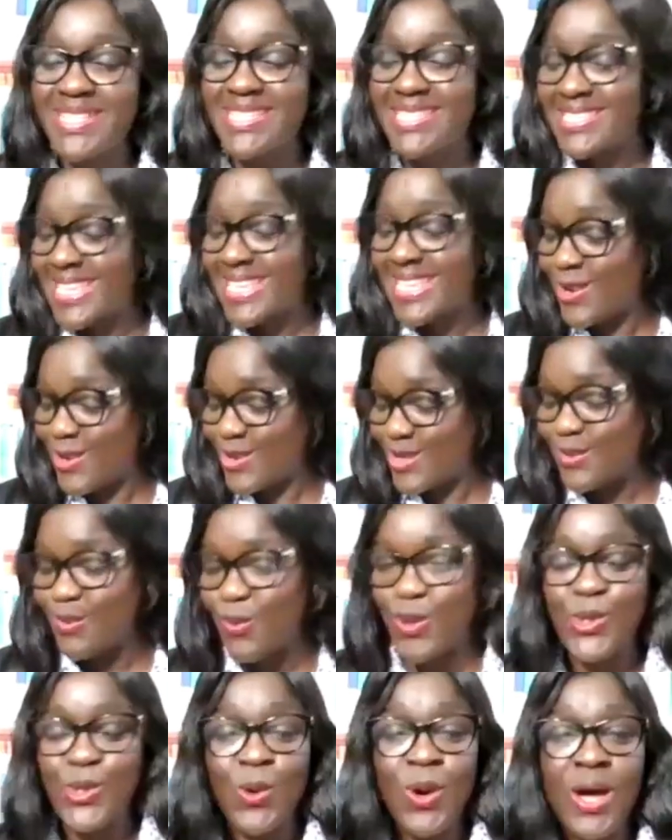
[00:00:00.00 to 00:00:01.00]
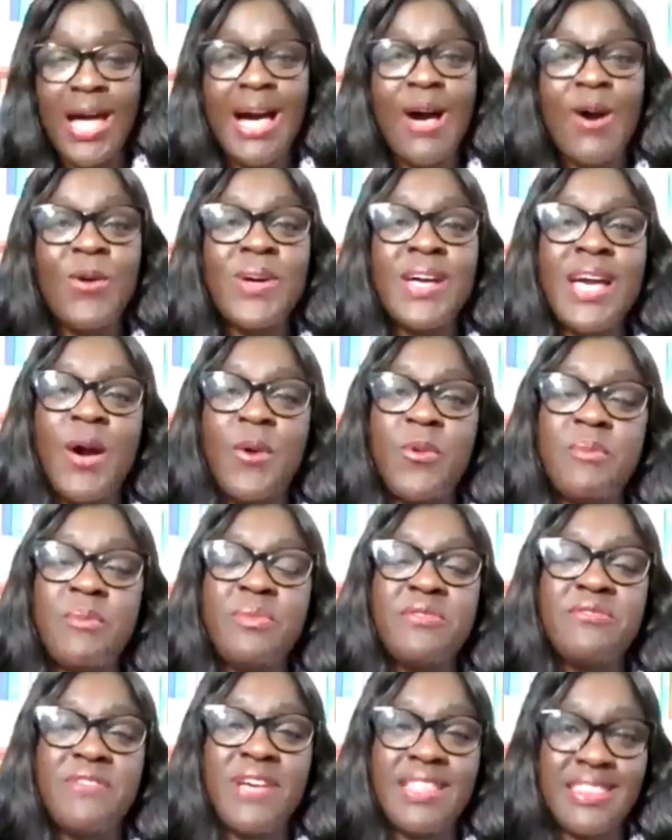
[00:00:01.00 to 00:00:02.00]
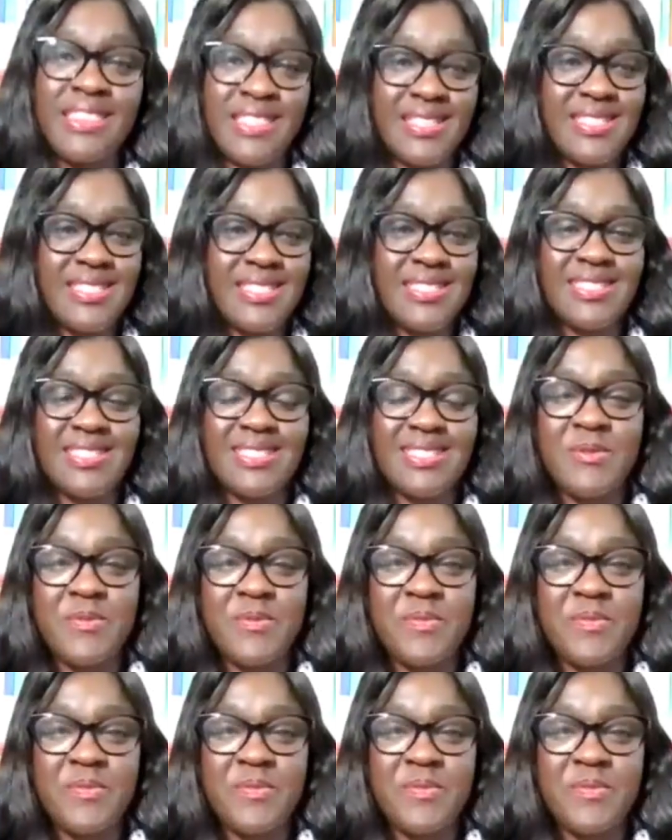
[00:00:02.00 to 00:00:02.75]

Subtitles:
Please tell us more. So how can we prevent this?